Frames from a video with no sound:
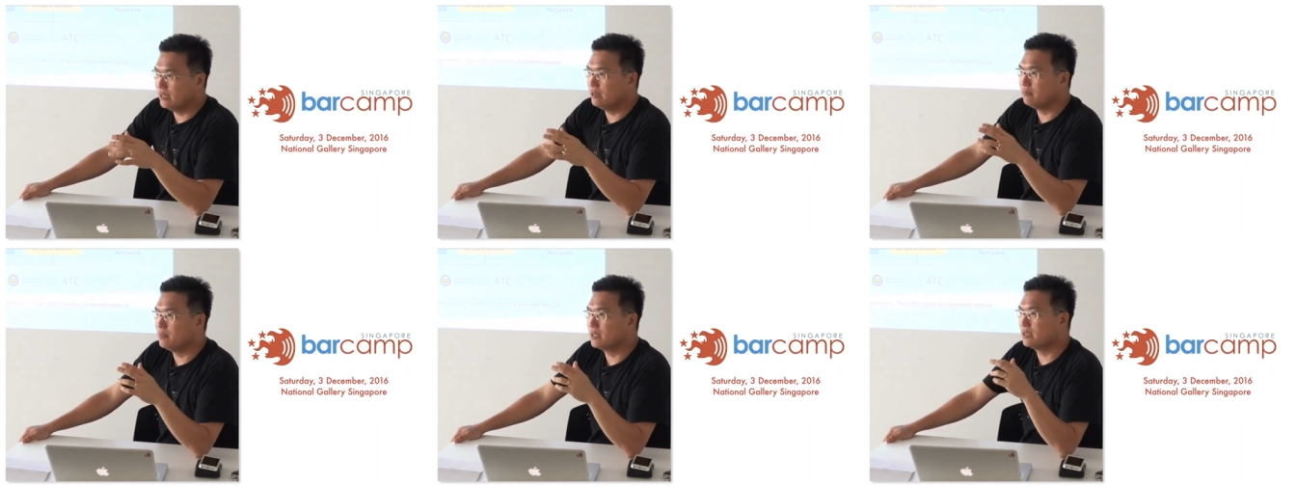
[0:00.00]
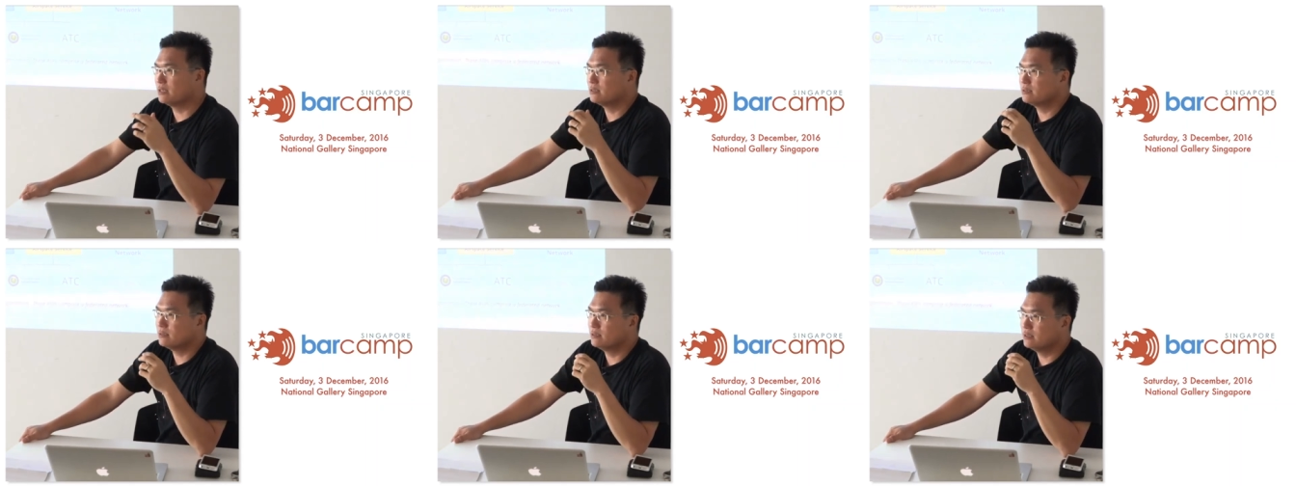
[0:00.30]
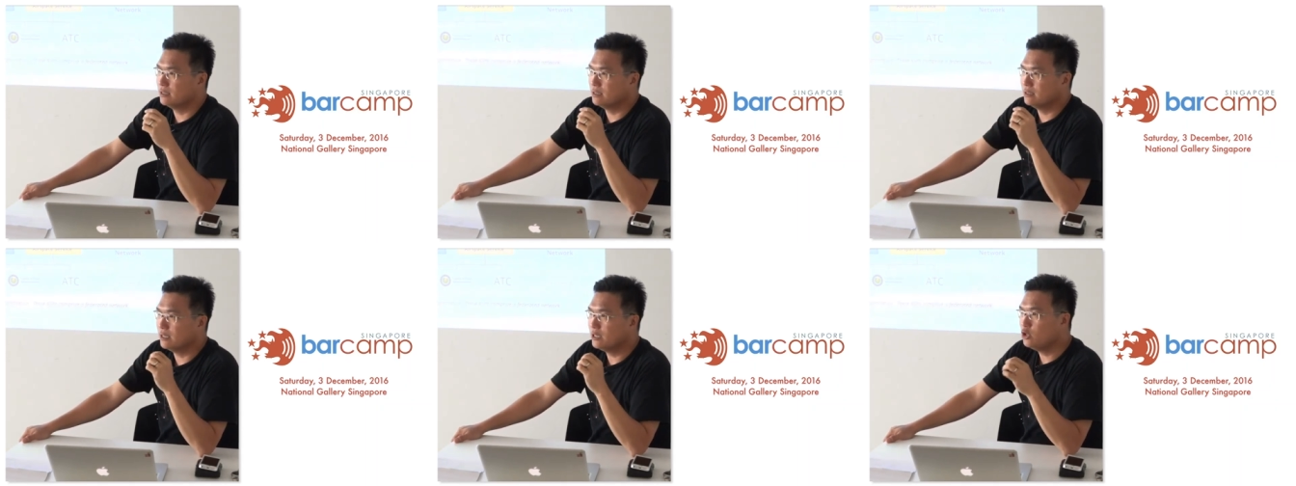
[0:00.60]
thing because
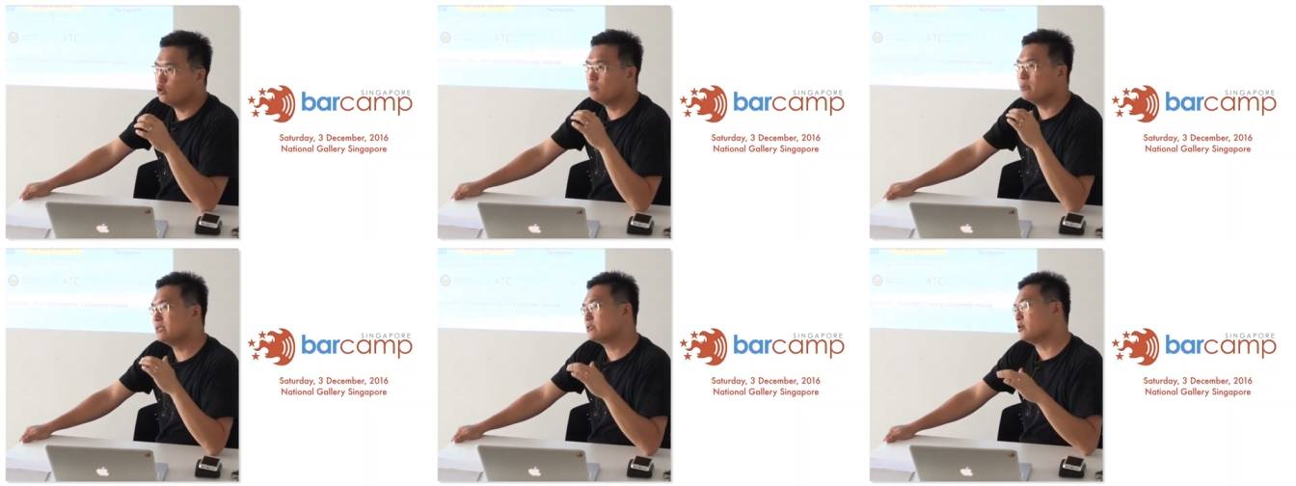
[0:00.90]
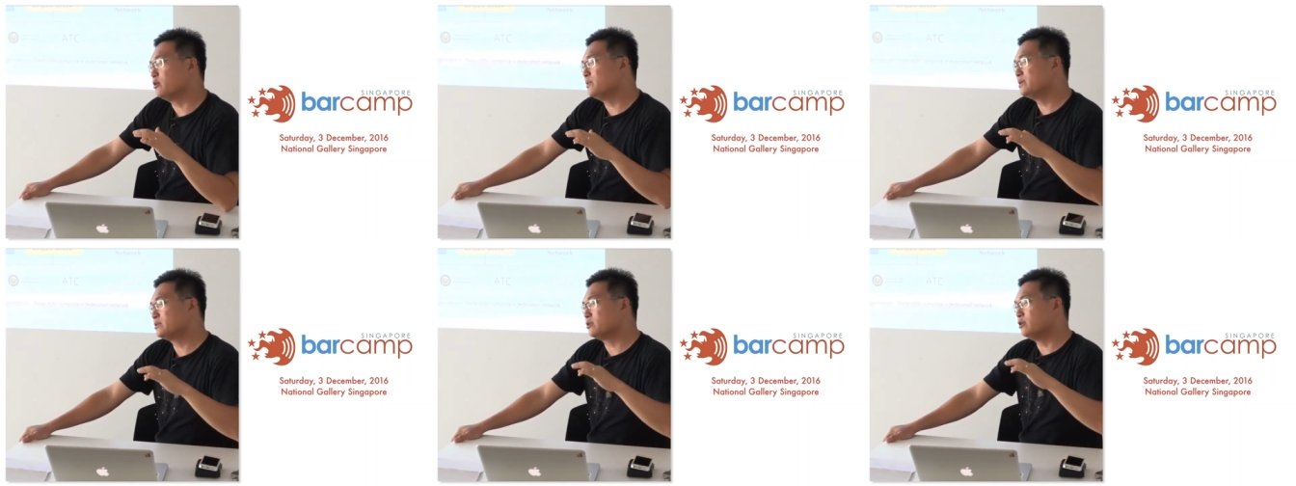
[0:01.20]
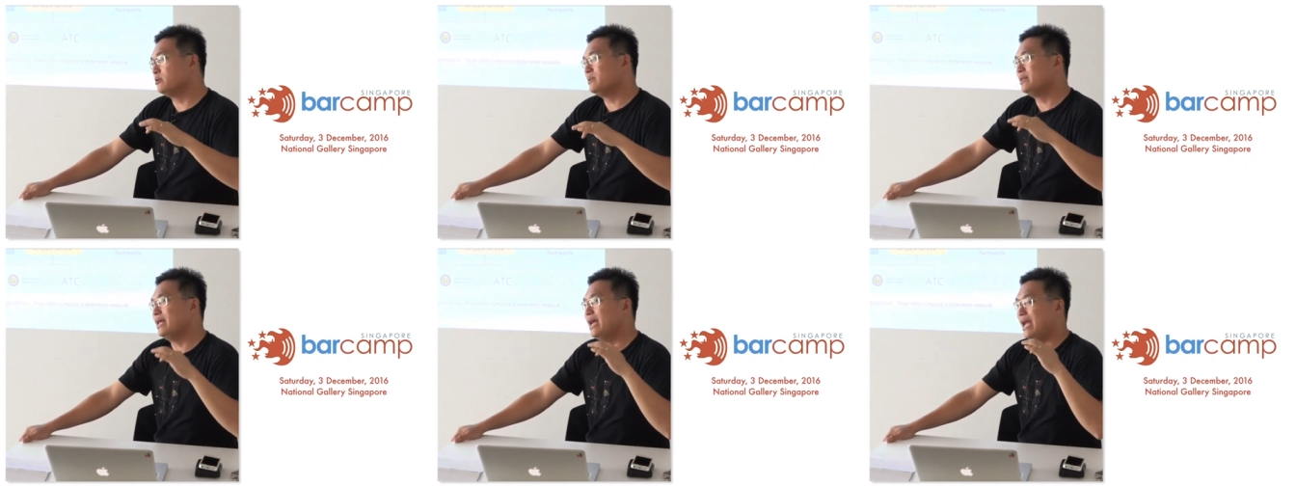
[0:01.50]
the, the human is always
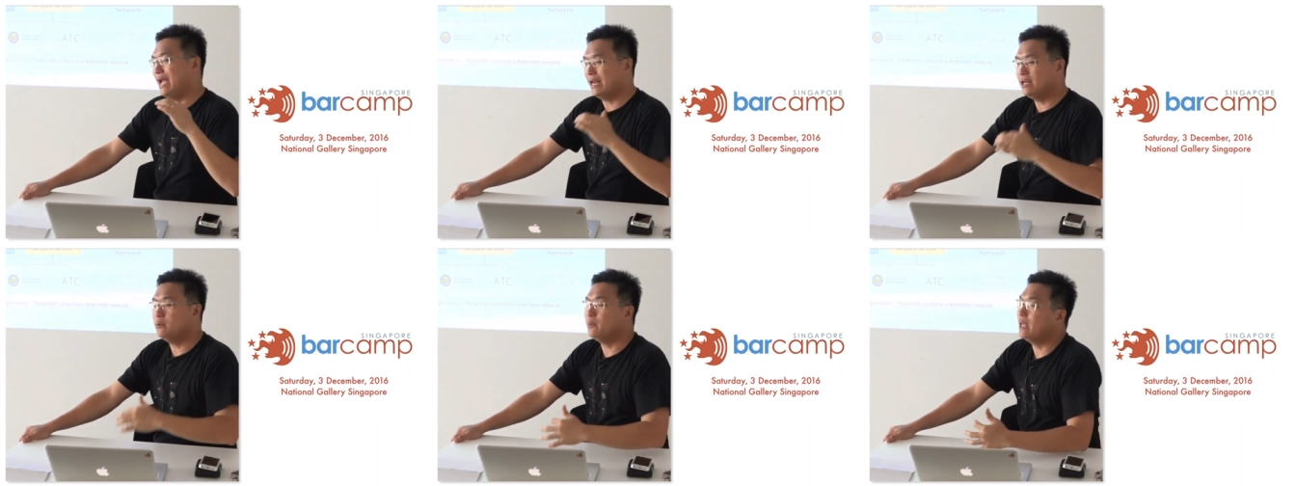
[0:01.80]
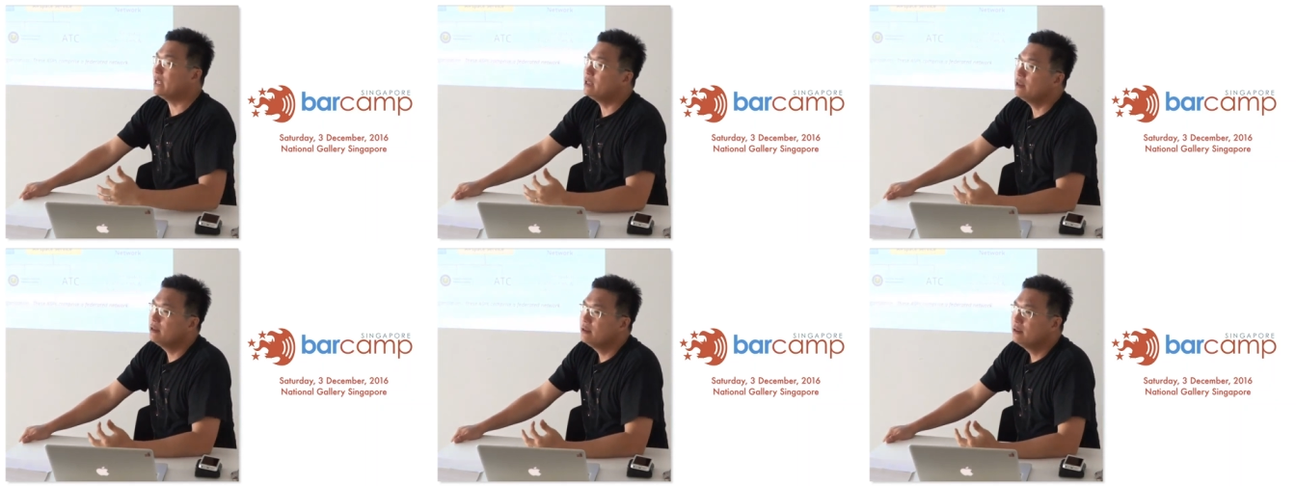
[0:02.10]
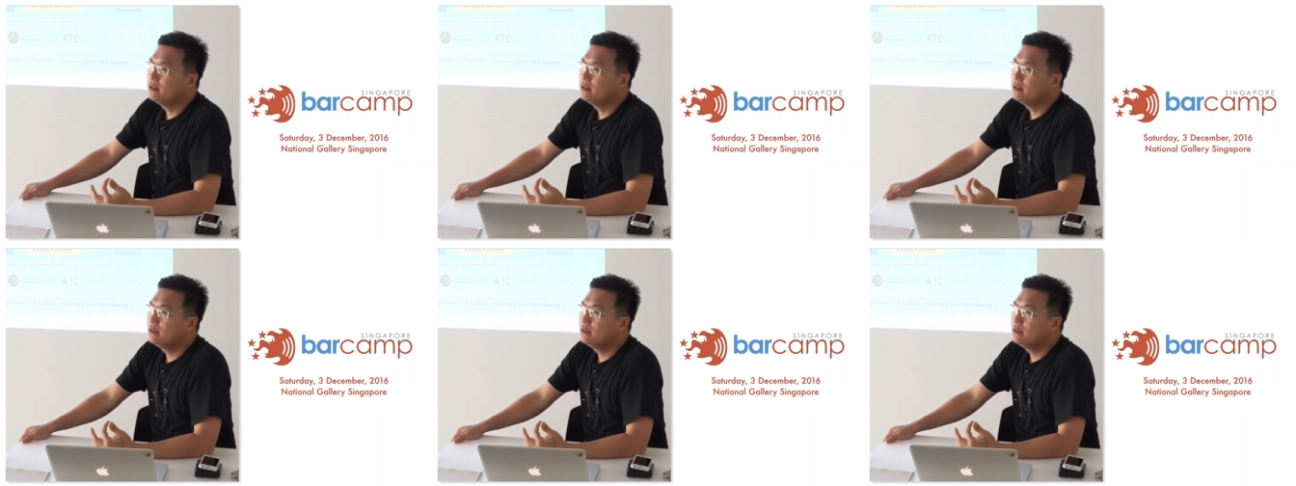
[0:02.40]
going to be there anyway.